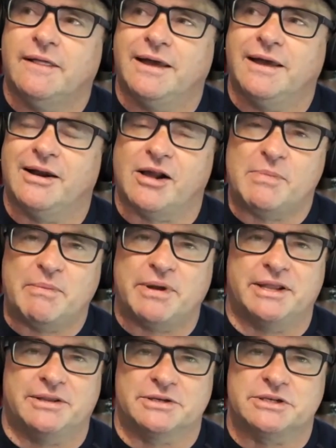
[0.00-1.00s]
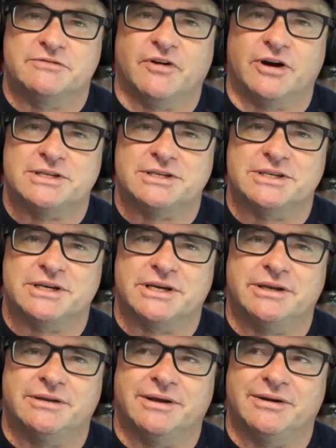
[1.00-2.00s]
and I remember getting this advice as a
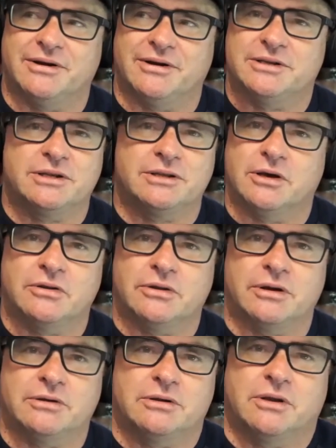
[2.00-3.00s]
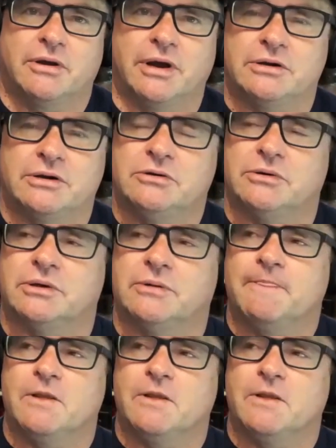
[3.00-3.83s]
kid, and I didn't know how to do it,